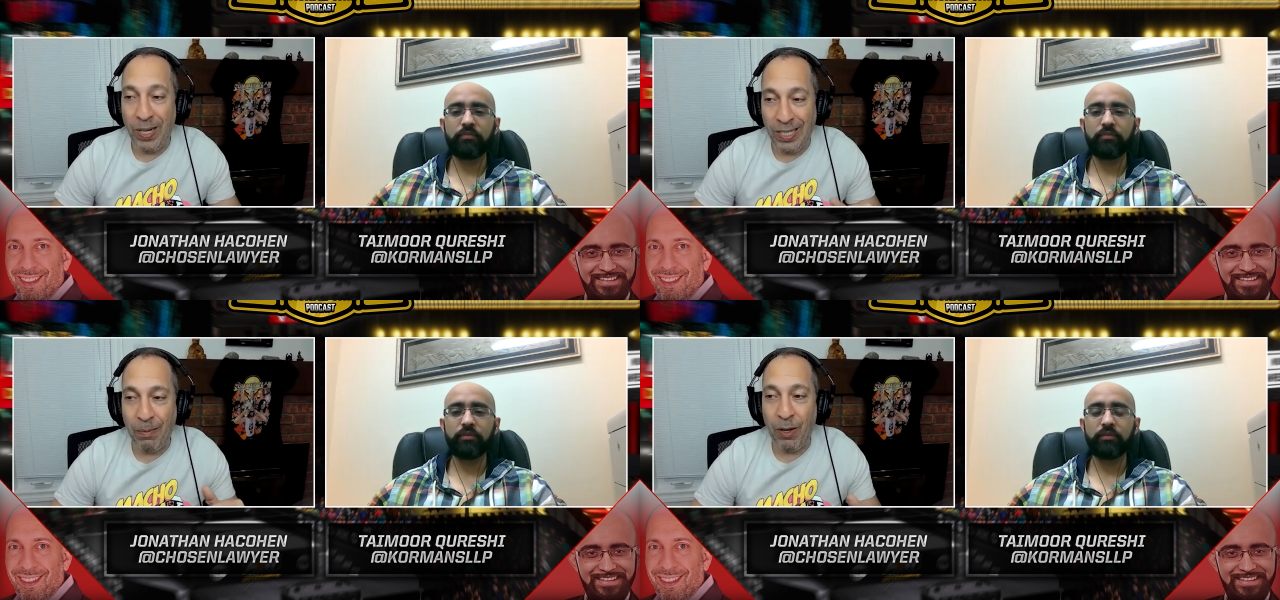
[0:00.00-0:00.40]

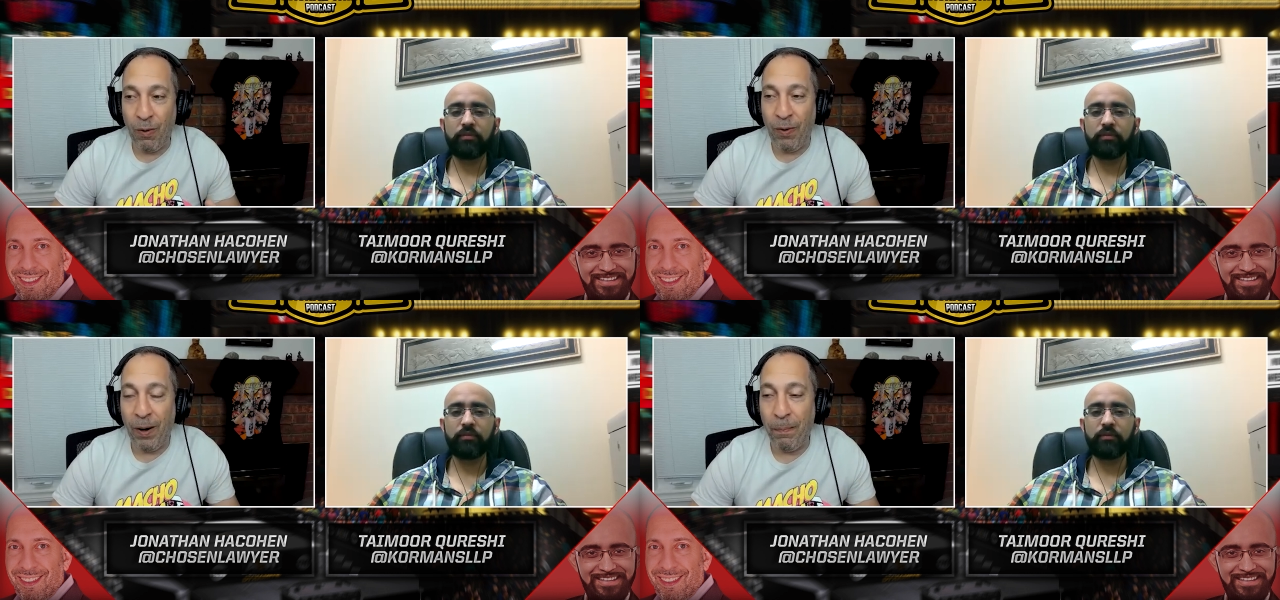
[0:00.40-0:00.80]
Speaker 1: Reigns, somehow you
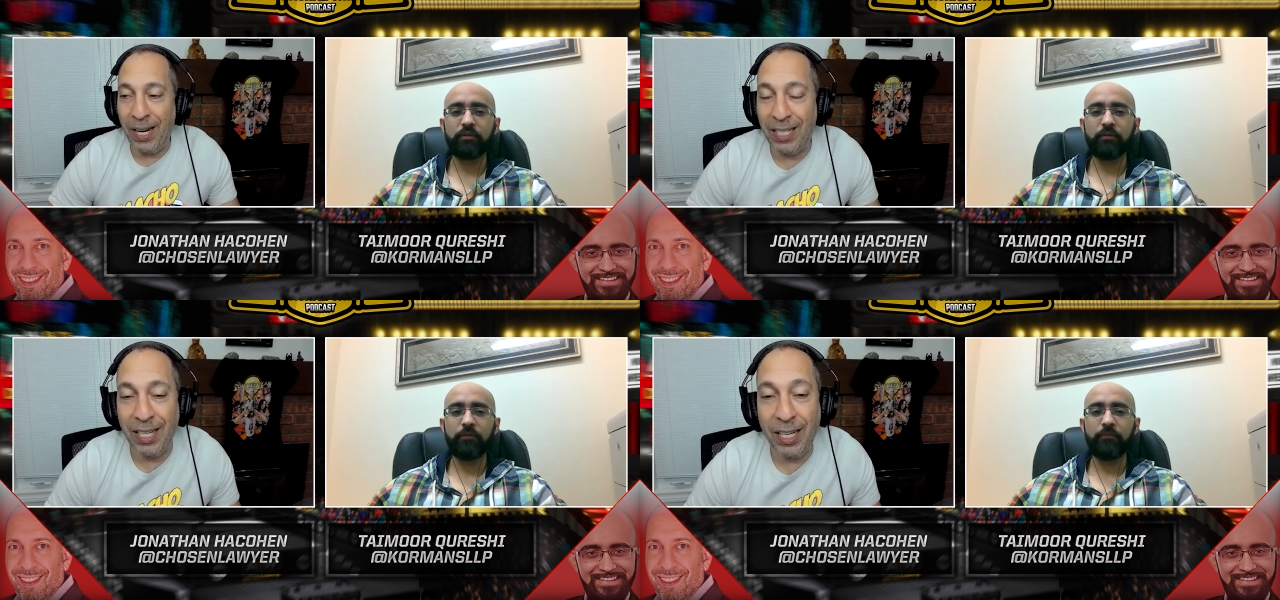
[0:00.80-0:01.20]
found a
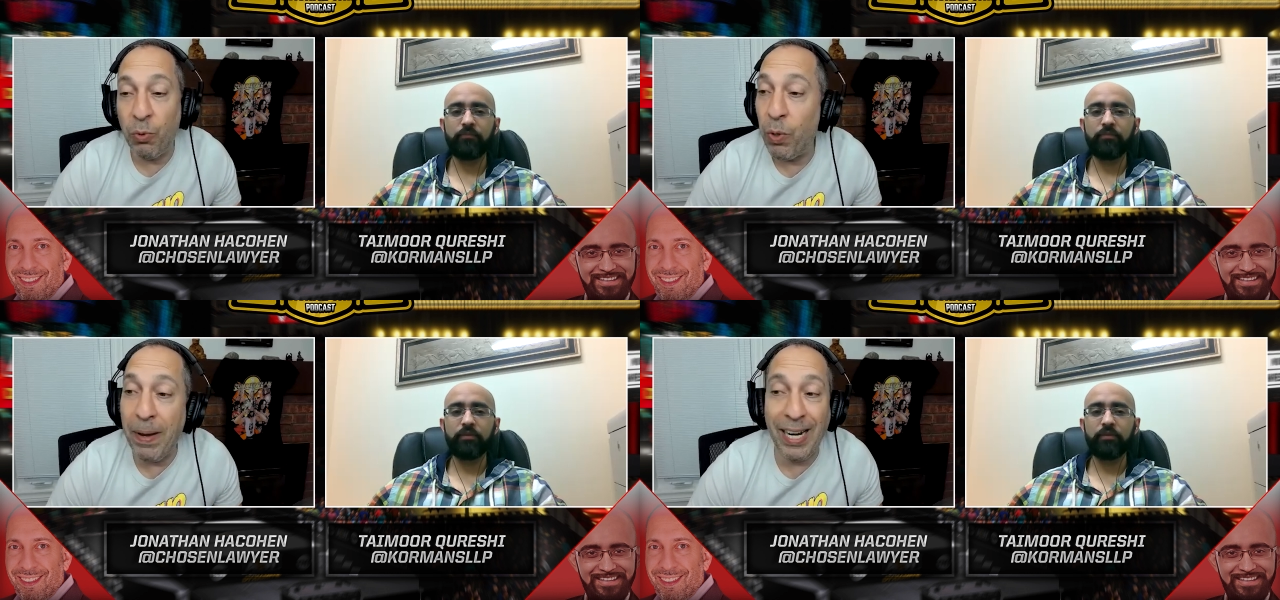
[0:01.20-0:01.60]
betting site, you
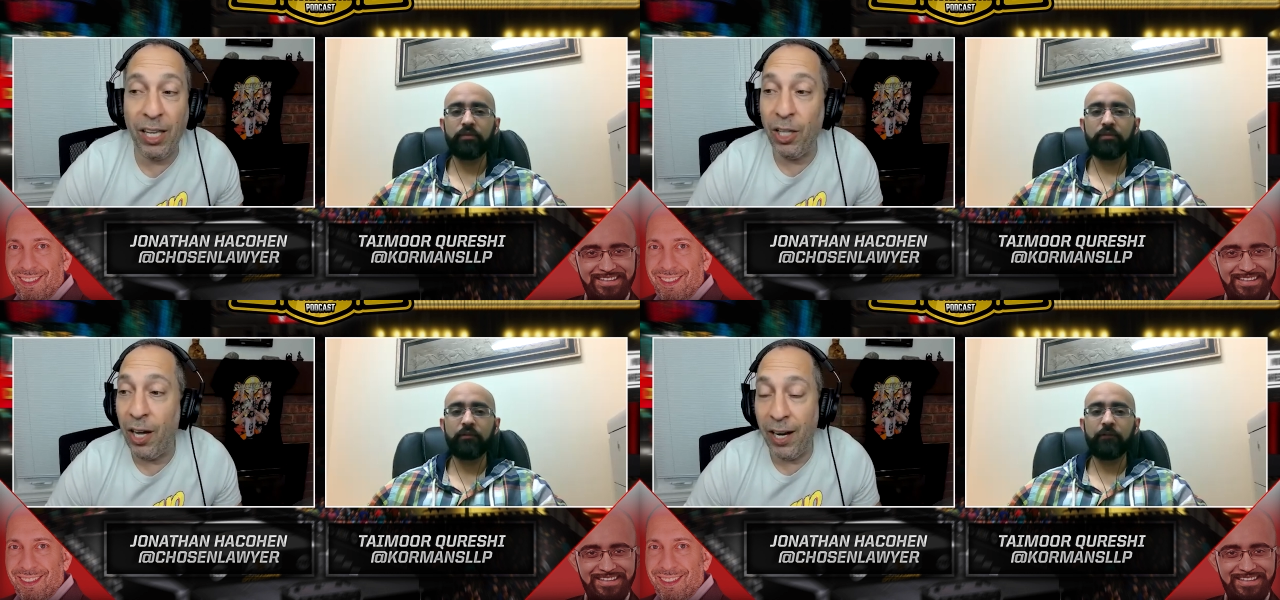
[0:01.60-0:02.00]
would have made a
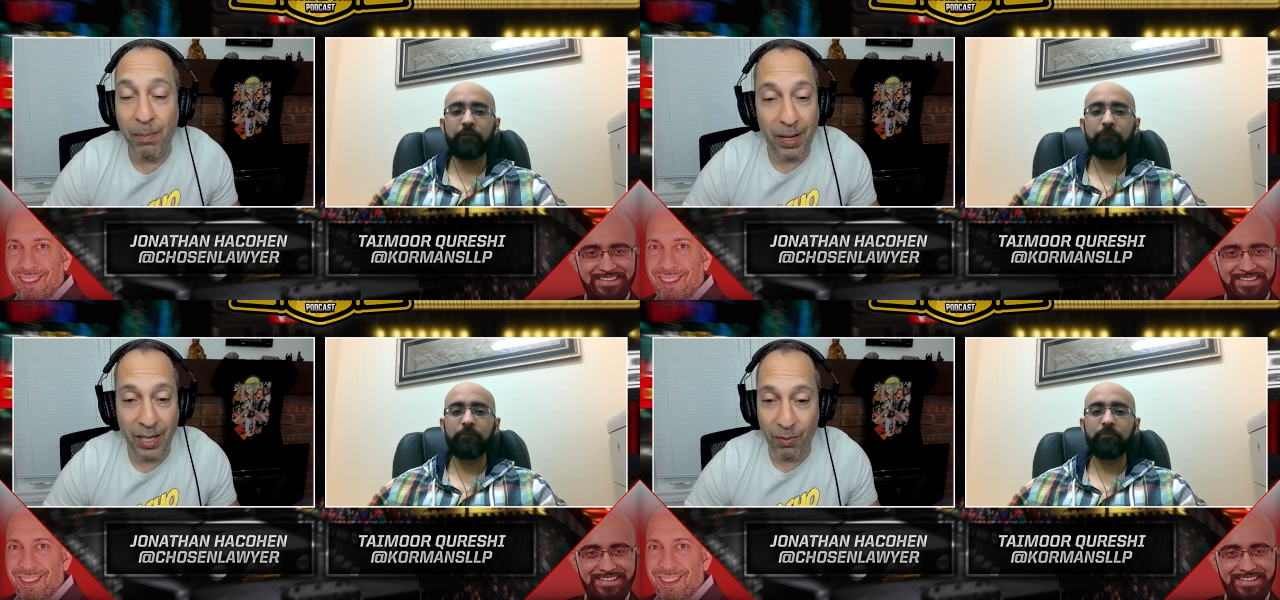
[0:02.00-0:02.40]
lot of
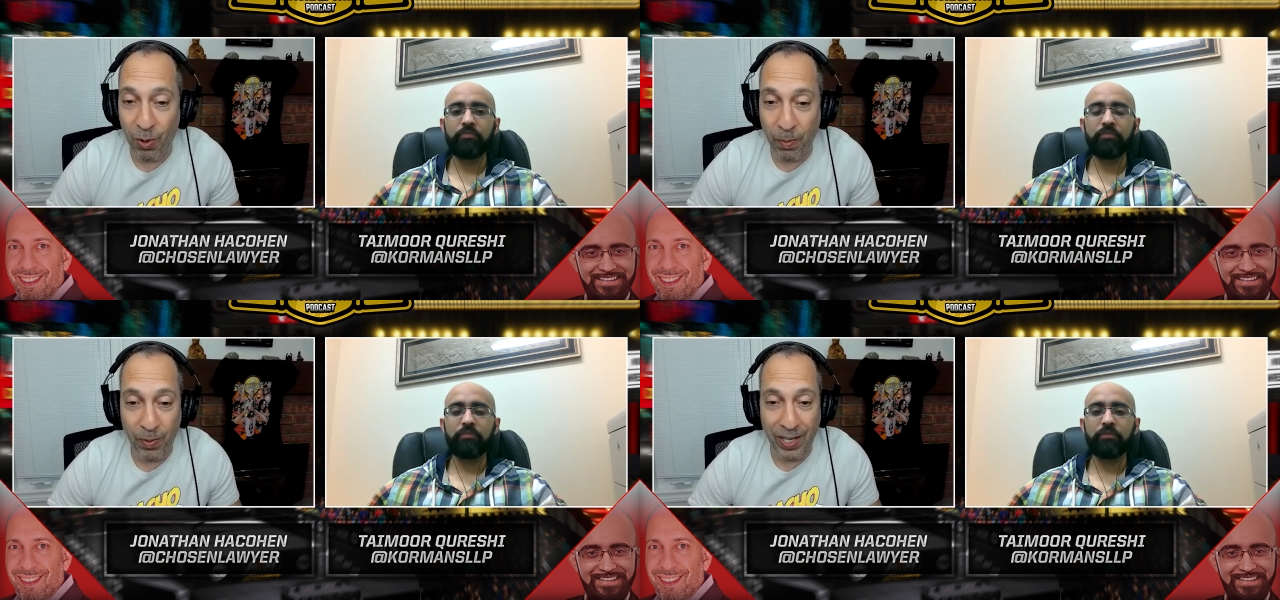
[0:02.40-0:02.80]
money on
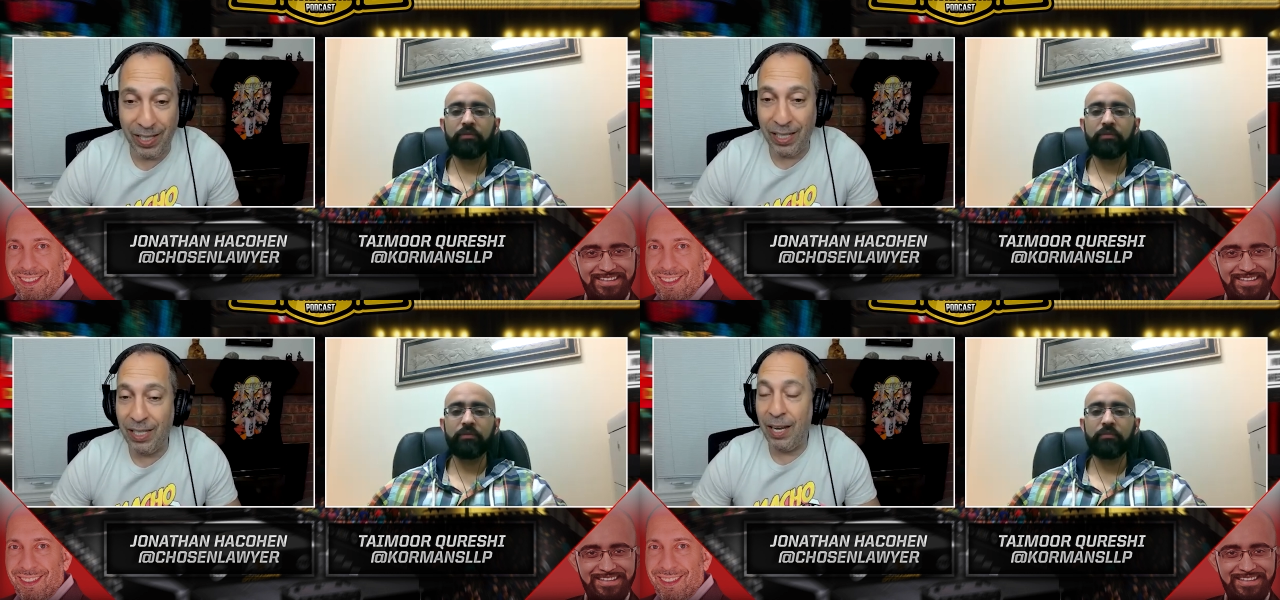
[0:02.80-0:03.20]
Roman Reigns
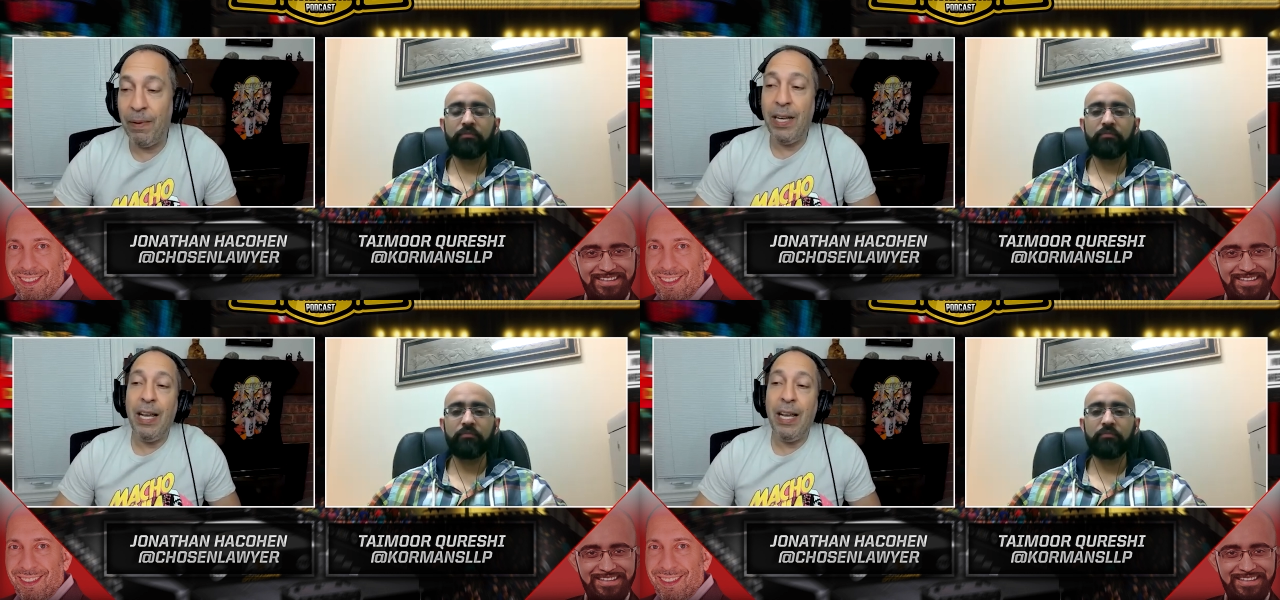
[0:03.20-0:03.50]
that time.